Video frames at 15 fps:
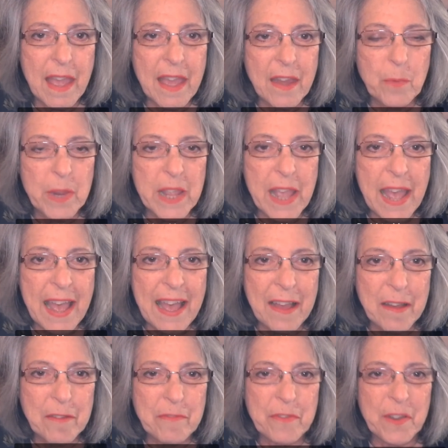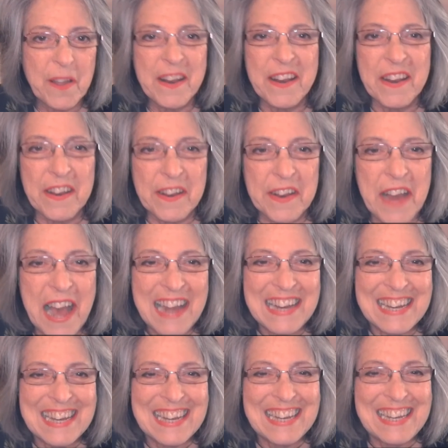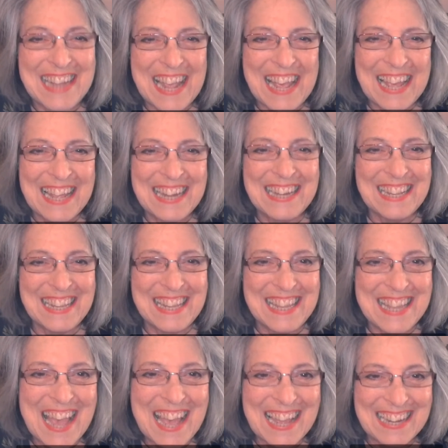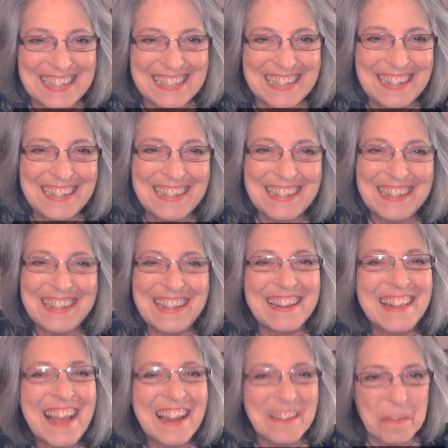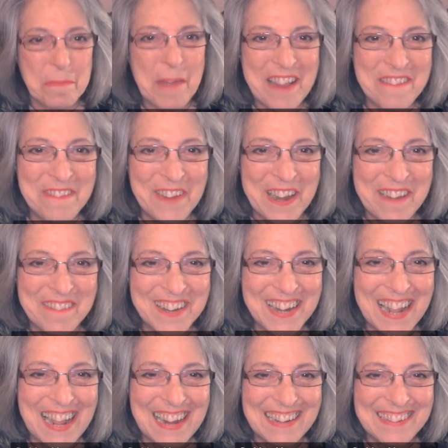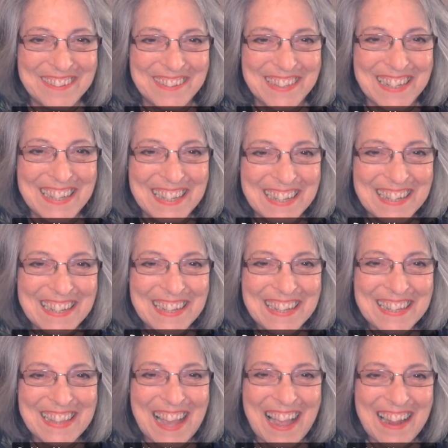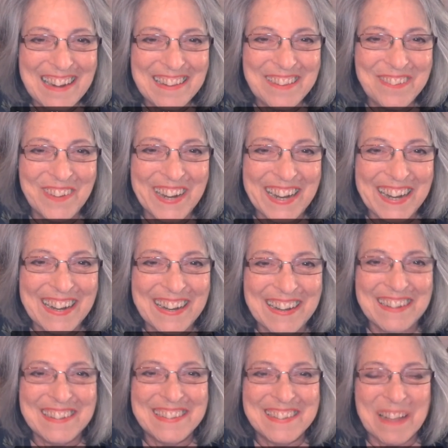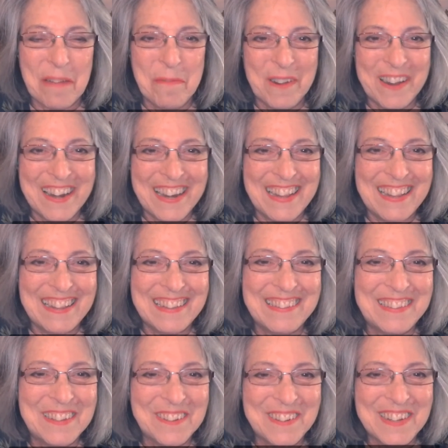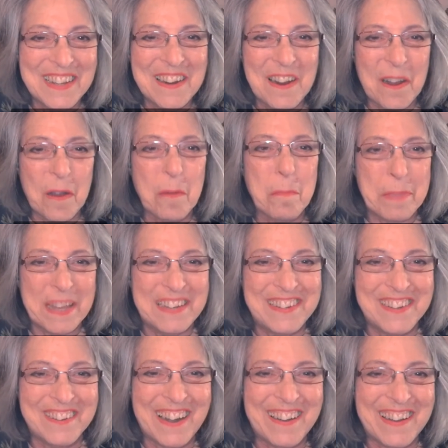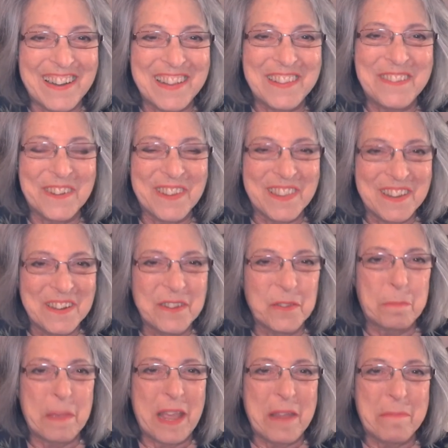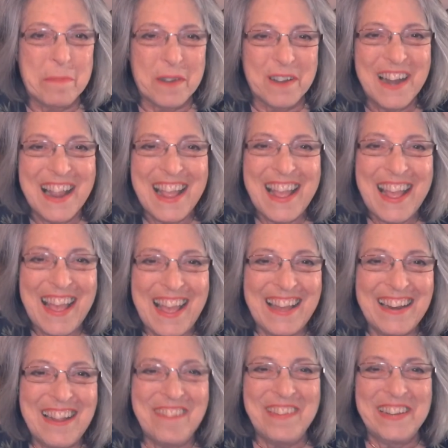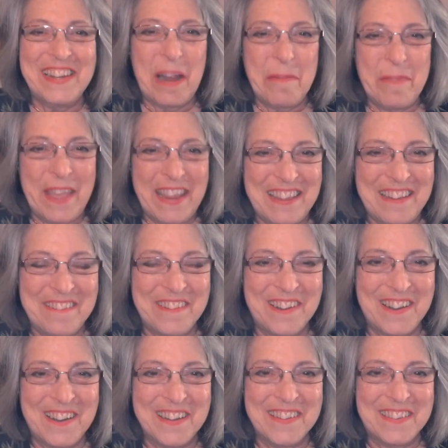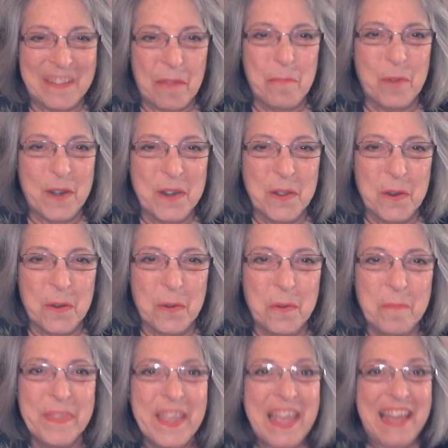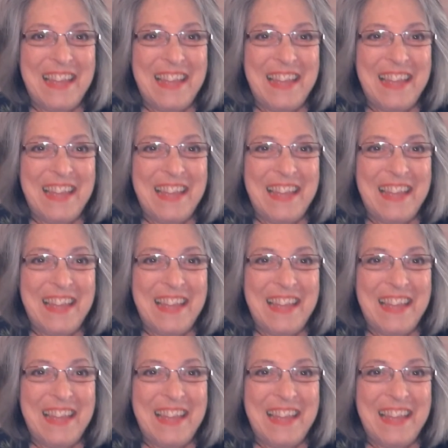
And we have Not Dead Yet. And that's my favorite, actually. That's where someone is doing obituaries for the newspaper. And every time they give her someone new,